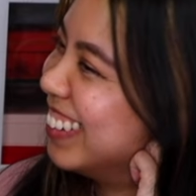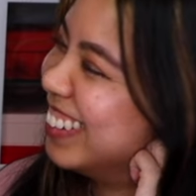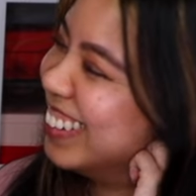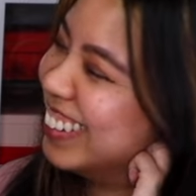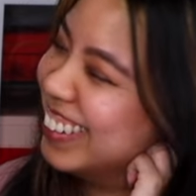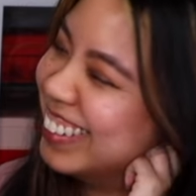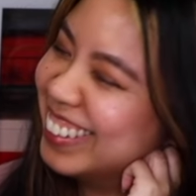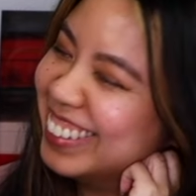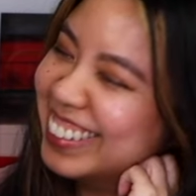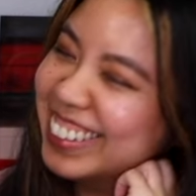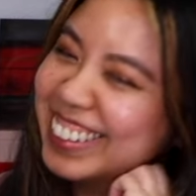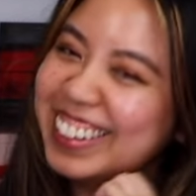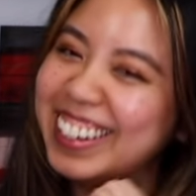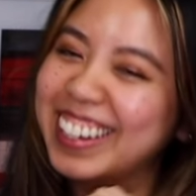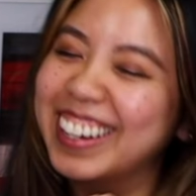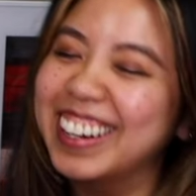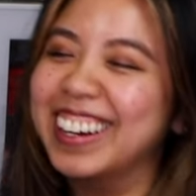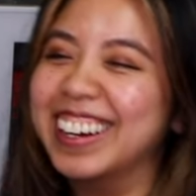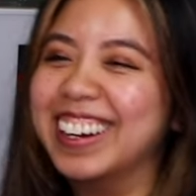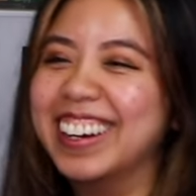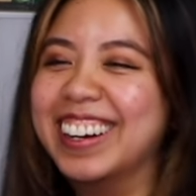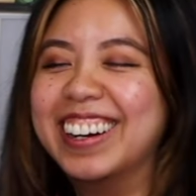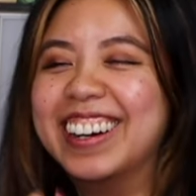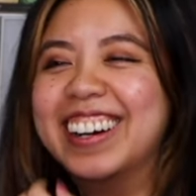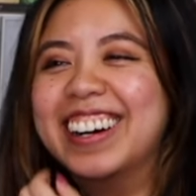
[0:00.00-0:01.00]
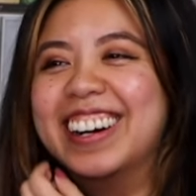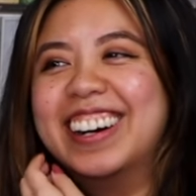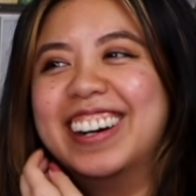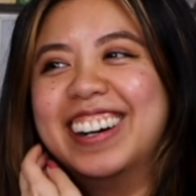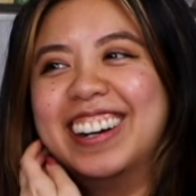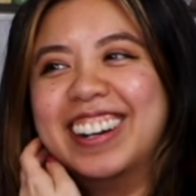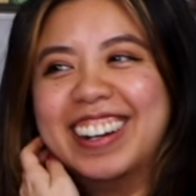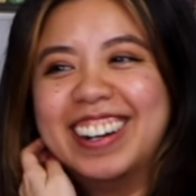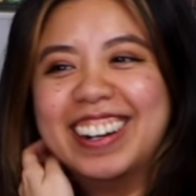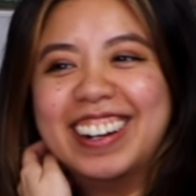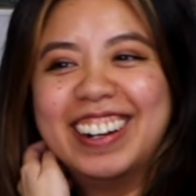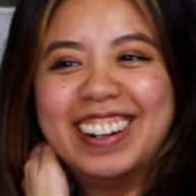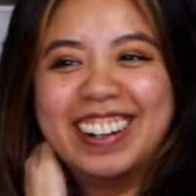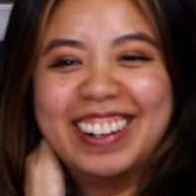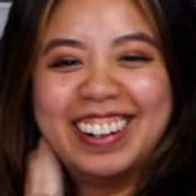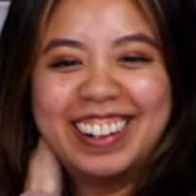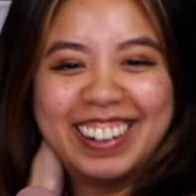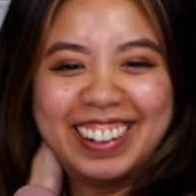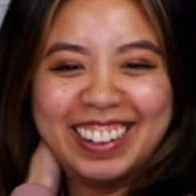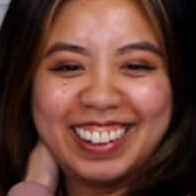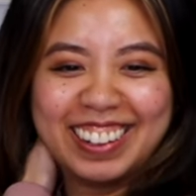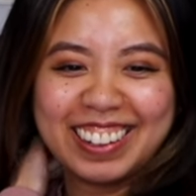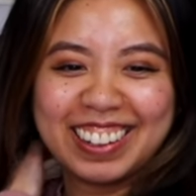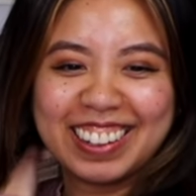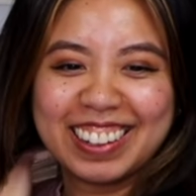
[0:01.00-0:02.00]

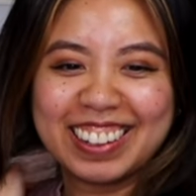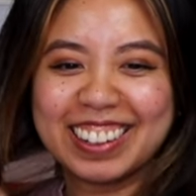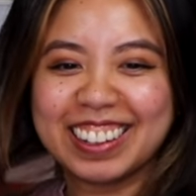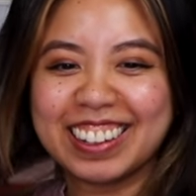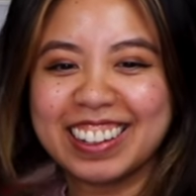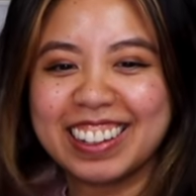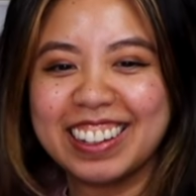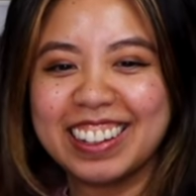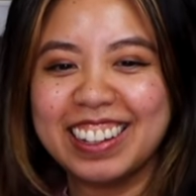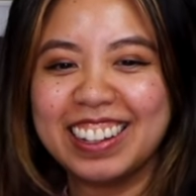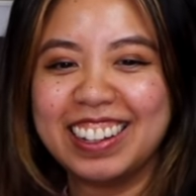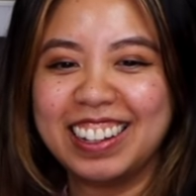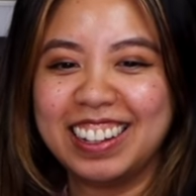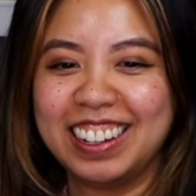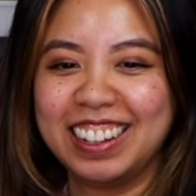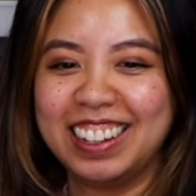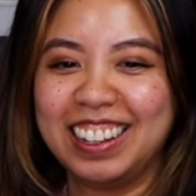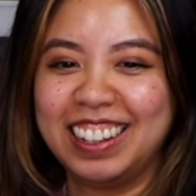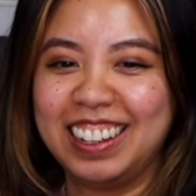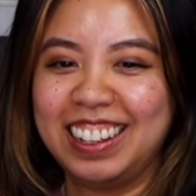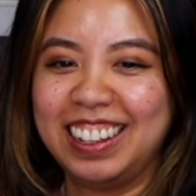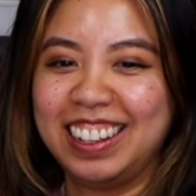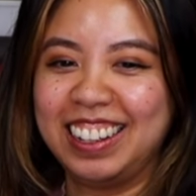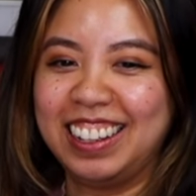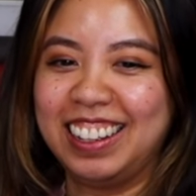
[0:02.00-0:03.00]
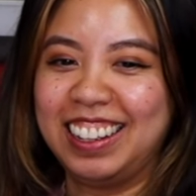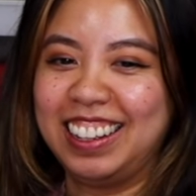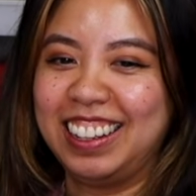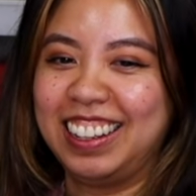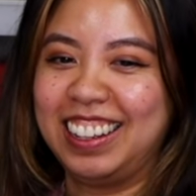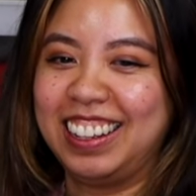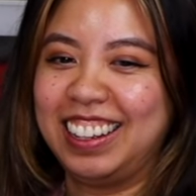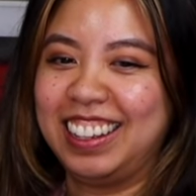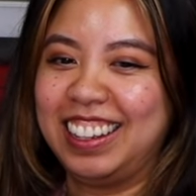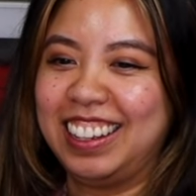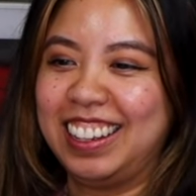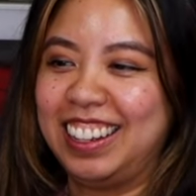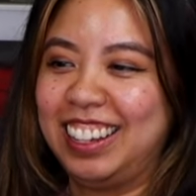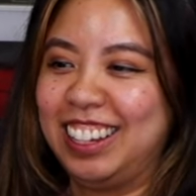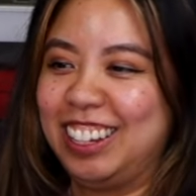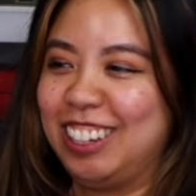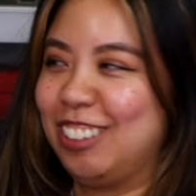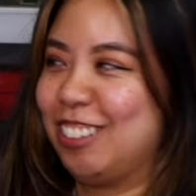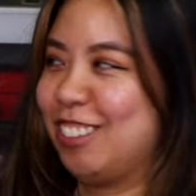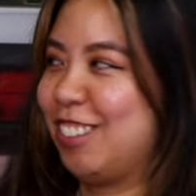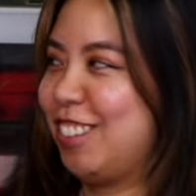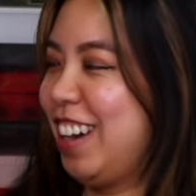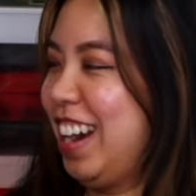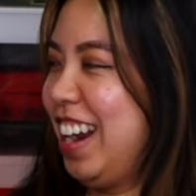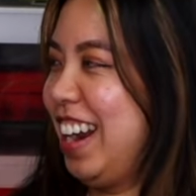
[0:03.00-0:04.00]

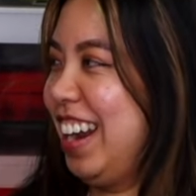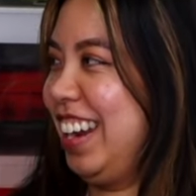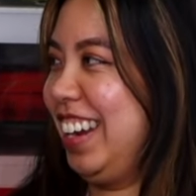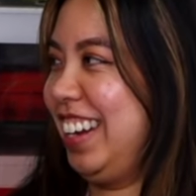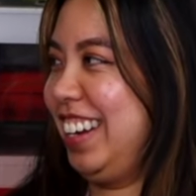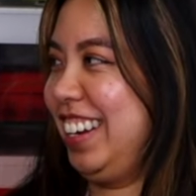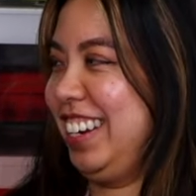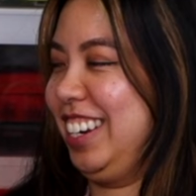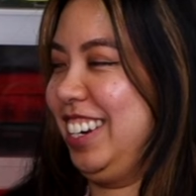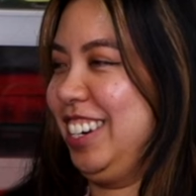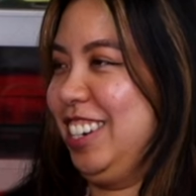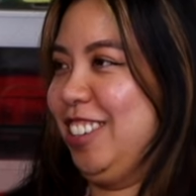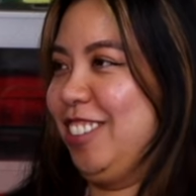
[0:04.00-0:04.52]
The person shown says nothing.